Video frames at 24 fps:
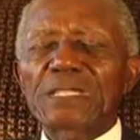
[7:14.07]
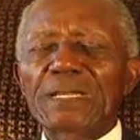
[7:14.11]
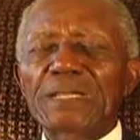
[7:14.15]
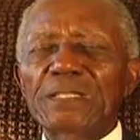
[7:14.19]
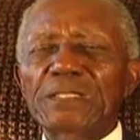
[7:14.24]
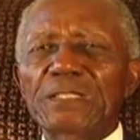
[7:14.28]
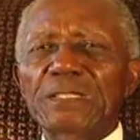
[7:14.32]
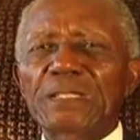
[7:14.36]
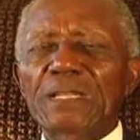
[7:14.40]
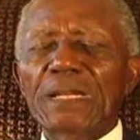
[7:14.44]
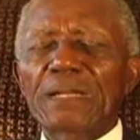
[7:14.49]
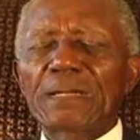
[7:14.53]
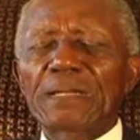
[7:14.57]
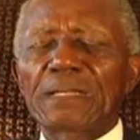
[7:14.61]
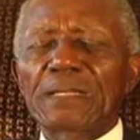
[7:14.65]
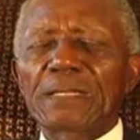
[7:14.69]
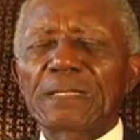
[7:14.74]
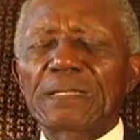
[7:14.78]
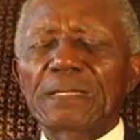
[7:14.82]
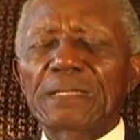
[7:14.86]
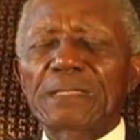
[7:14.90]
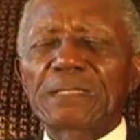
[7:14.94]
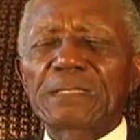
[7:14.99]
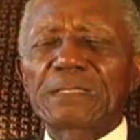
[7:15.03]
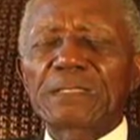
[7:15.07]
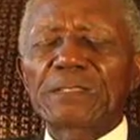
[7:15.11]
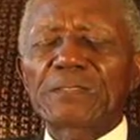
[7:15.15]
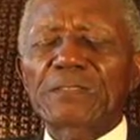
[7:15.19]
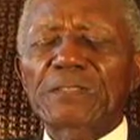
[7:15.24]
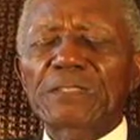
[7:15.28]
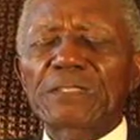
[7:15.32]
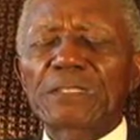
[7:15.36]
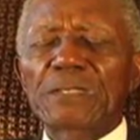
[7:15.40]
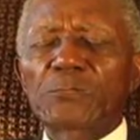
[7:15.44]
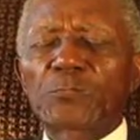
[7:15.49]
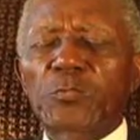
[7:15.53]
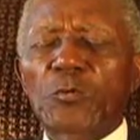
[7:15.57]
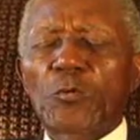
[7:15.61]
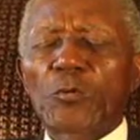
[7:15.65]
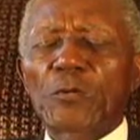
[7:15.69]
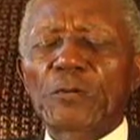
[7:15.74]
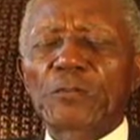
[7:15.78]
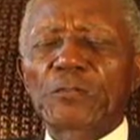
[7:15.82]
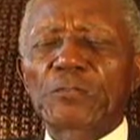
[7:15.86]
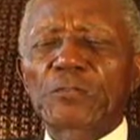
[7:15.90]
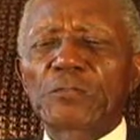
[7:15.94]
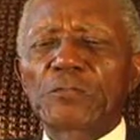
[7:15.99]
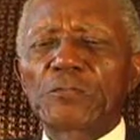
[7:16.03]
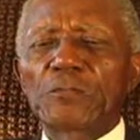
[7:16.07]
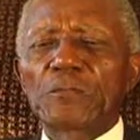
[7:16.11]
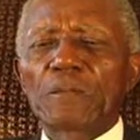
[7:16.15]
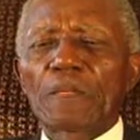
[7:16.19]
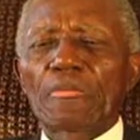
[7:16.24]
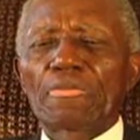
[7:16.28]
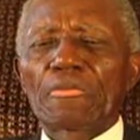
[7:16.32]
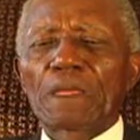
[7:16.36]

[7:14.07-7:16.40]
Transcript: Incidentally, this is important too.